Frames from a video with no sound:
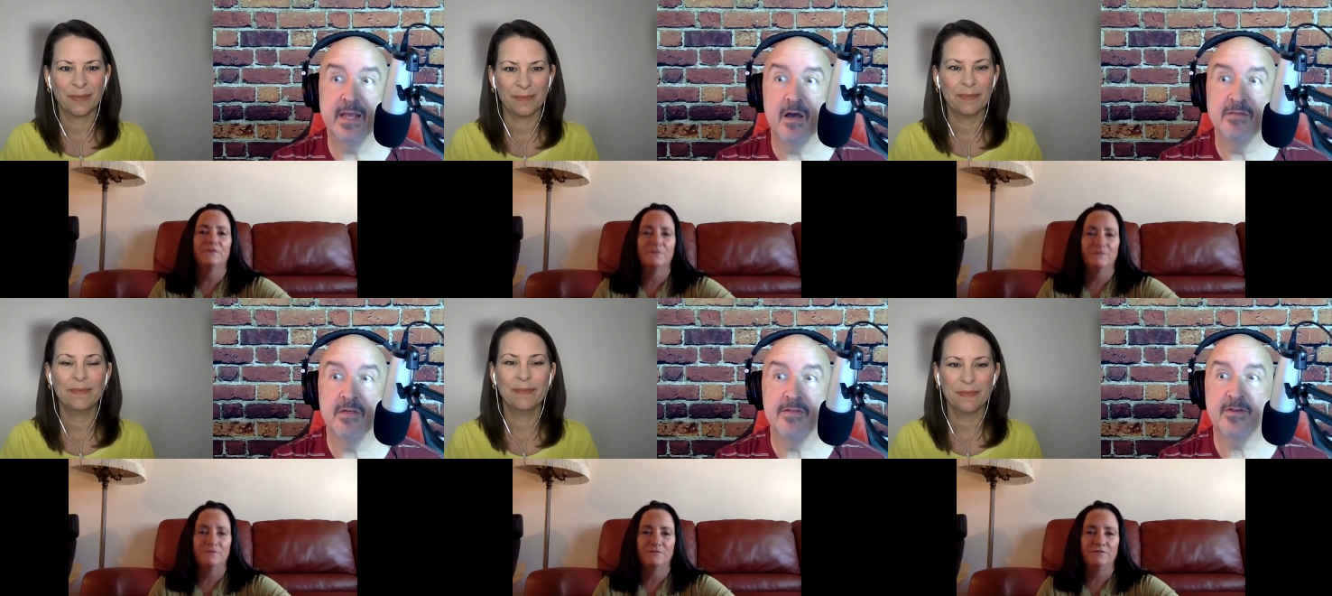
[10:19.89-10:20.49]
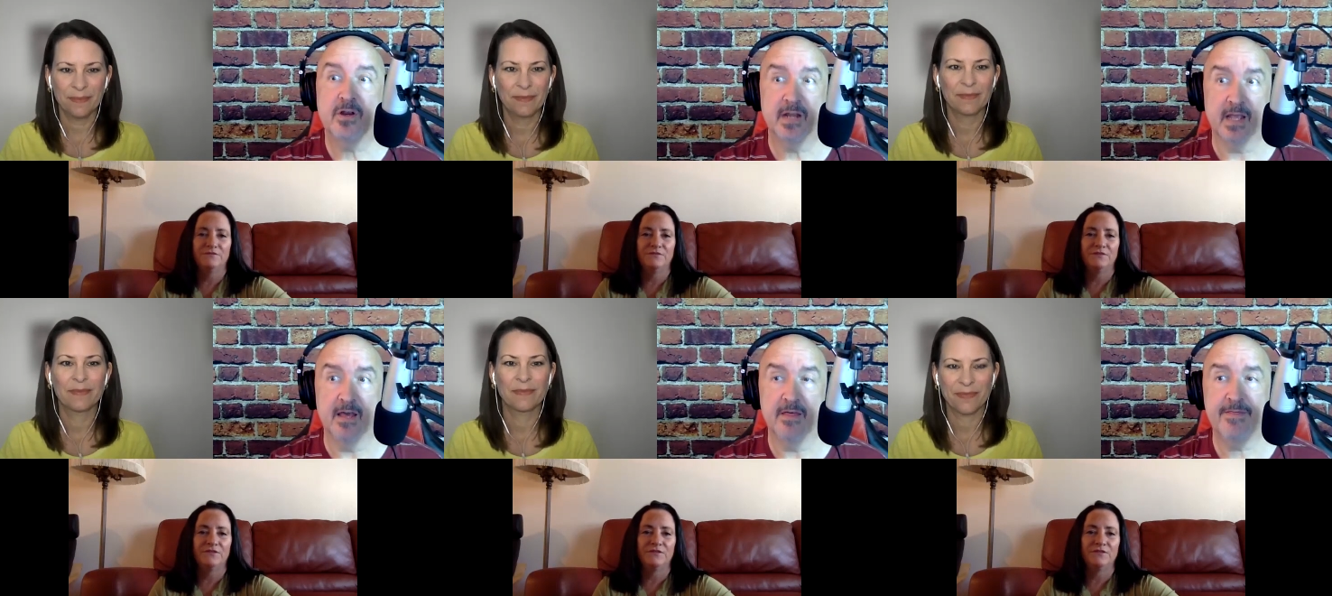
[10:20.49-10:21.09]
Speaker 1: on the
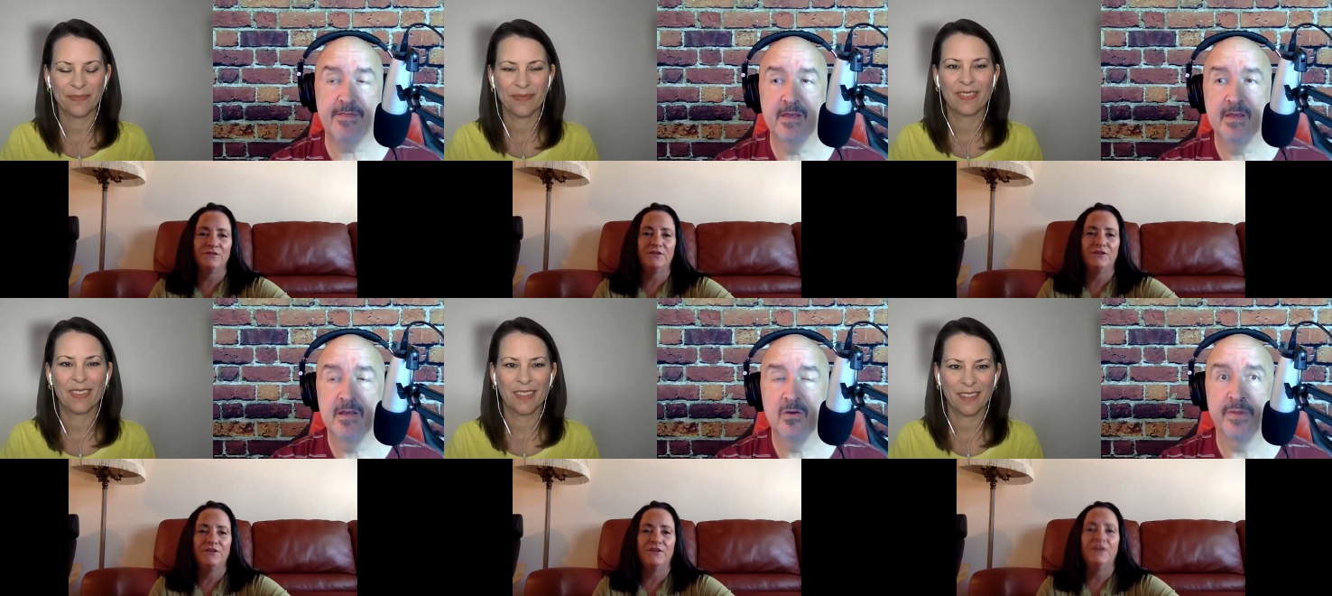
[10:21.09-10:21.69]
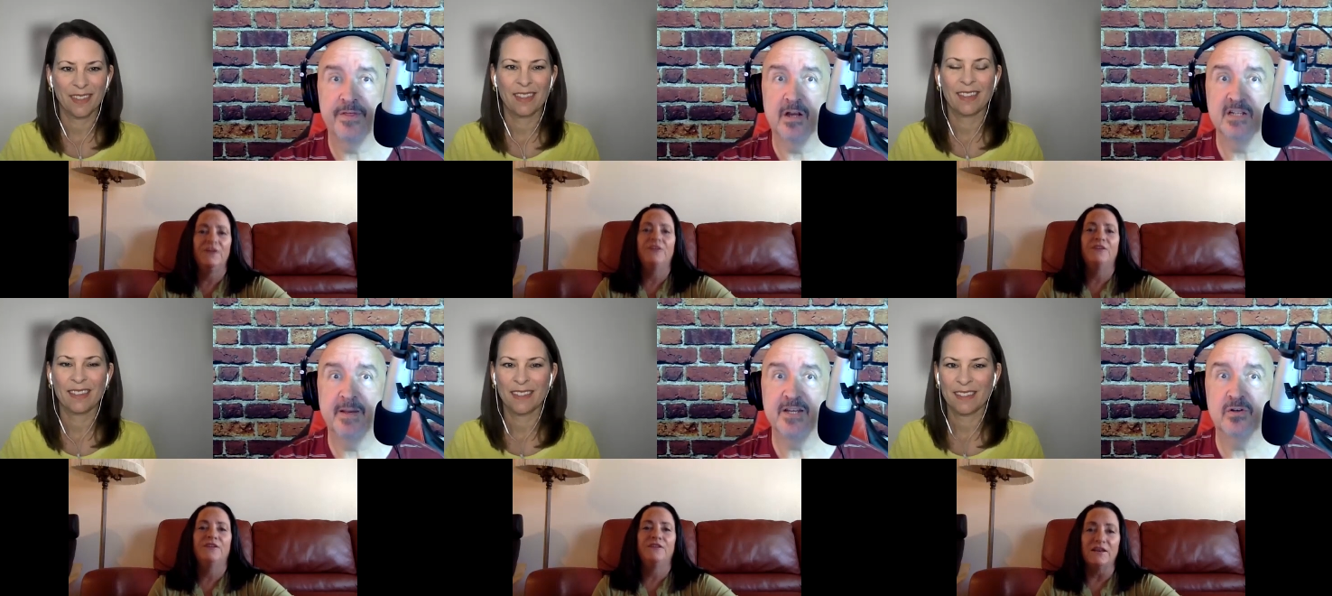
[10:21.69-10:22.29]
30th mm-hmm. with our
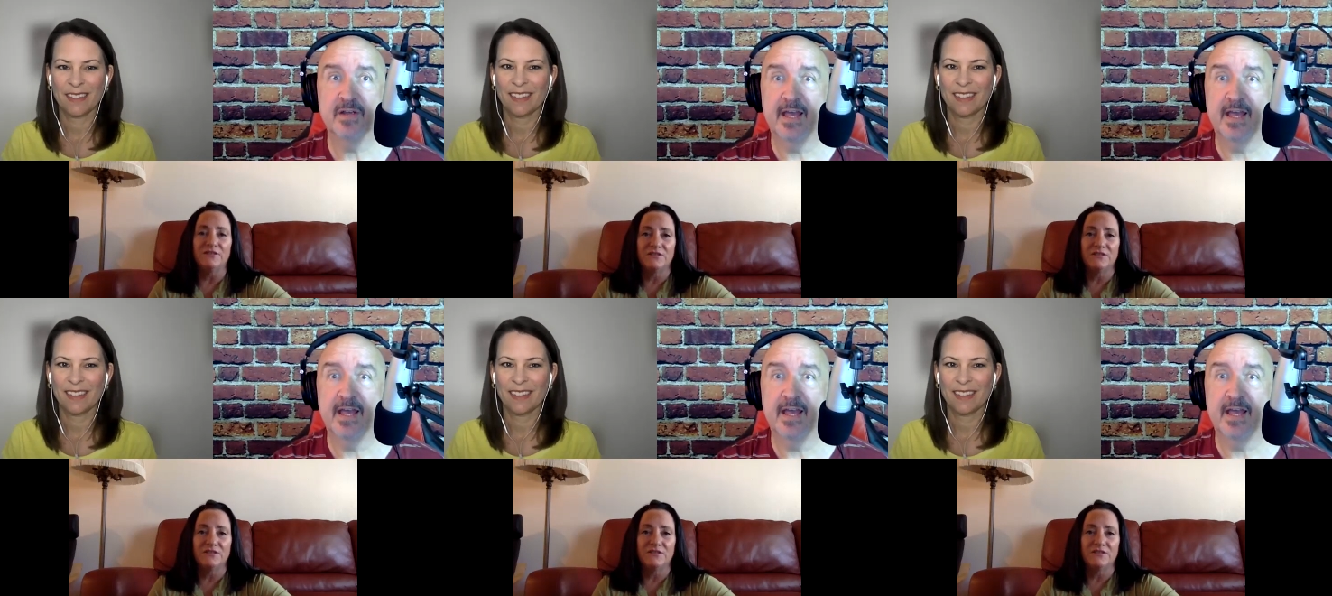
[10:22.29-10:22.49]
special